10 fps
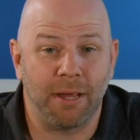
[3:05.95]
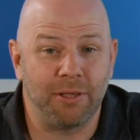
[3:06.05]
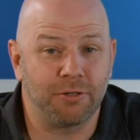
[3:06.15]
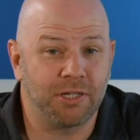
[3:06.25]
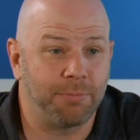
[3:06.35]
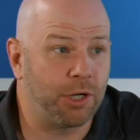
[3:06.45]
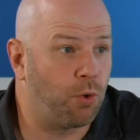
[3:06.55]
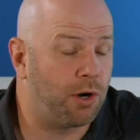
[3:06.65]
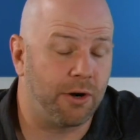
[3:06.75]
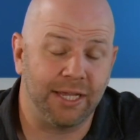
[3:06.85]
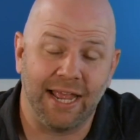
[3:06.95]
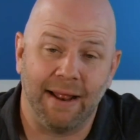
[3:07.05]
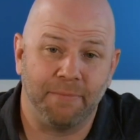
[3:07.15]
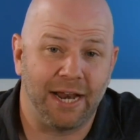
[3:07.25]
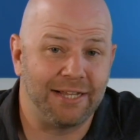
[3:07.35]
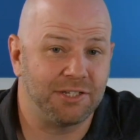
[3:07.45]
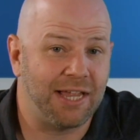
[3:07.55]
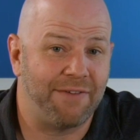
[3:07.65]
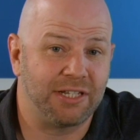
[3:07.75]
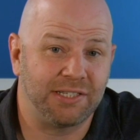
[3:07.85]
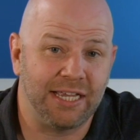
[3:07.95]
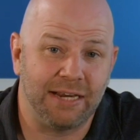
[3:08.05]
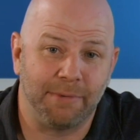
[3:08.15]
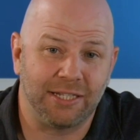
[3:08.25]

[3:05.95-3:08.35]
Maybe there's something going on at camp that I just haven't seen.